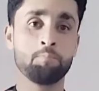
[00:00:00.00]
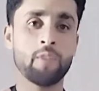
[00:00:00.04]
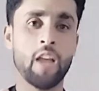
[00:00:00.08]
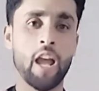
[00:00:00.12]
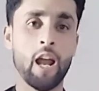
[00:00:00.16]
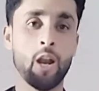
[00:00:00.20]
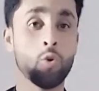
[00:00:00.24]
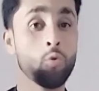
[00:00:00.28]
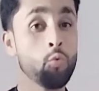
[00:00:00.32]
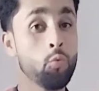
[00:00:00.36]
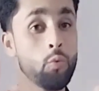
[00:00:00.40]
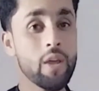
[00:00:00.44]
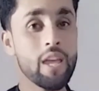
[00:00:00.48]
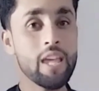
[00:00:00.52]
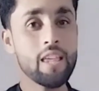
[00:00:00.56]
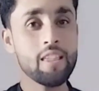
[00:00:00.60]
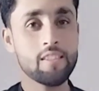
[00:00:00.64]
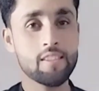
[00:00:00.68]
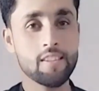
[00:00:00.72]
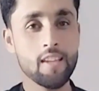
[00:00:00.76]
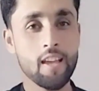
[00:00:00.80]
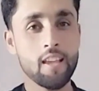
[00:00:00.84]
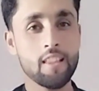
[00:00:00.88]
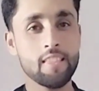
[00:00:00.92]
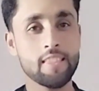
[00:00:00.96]
And
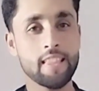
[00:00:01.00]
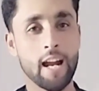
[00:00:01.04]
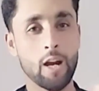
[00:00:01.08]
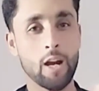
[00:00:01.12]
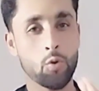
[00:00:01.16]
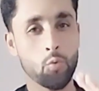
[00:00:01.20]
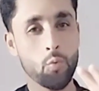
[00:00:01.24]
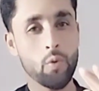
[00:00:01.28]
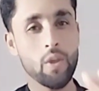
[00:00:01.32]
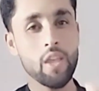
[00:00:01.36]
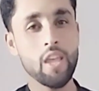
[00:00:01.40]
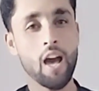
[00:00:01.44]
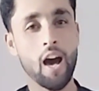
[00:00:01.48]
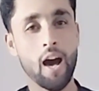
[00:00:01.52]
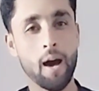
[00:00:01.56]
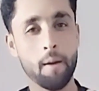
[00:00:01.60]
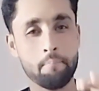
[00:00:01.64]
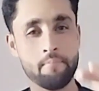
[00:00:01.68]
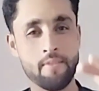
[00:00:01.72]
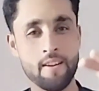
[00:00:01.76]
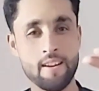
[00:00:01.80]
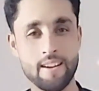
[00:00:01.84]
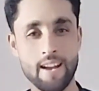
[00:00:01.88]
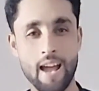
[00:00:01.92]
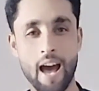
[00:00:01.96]
we think that we
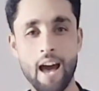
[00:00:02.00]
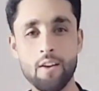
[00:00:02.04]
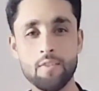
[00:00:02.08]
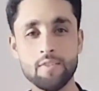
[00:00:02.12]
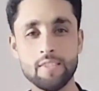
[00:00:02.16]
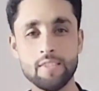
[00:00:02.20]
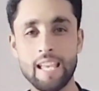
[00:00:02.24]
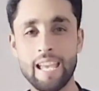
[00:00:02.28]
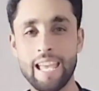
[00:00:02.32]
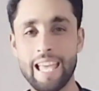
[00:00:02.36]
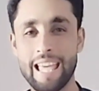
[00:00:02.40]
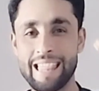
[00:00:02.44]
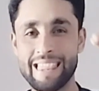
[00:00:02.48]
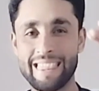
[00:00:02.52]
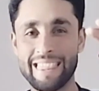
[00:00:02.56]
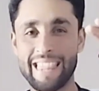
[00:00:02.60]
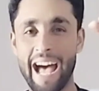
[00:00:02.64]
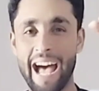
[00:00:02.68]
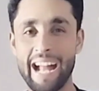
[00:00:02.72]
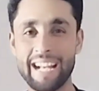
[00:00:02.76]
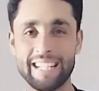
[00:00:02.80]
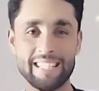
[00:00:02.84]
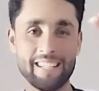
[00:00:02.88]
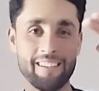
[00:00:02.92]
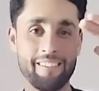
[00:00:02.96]
are pronouncing in
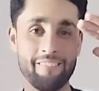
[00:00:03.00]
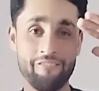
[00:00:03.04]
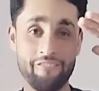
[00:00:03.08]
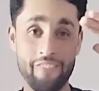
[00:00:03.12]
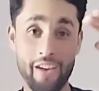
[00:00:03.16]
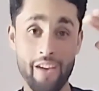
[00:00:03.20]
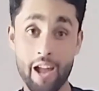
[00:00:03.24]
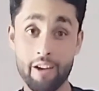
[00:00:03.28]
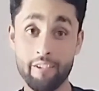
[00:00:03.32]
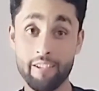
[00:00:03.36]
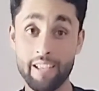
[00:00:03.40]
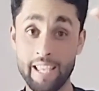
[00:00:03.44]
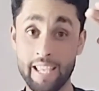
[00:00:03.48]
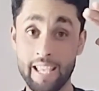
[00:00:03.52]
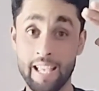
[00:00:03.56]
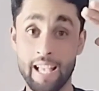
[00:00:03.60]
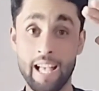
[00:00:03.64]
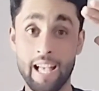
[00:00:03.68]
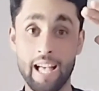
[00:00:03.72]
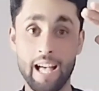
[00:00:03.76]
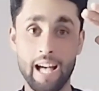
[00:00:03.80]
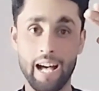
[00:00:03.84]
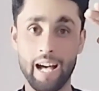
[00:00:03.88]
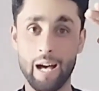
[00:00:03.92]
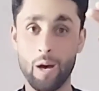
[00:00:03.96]
that
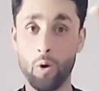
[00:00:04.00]
very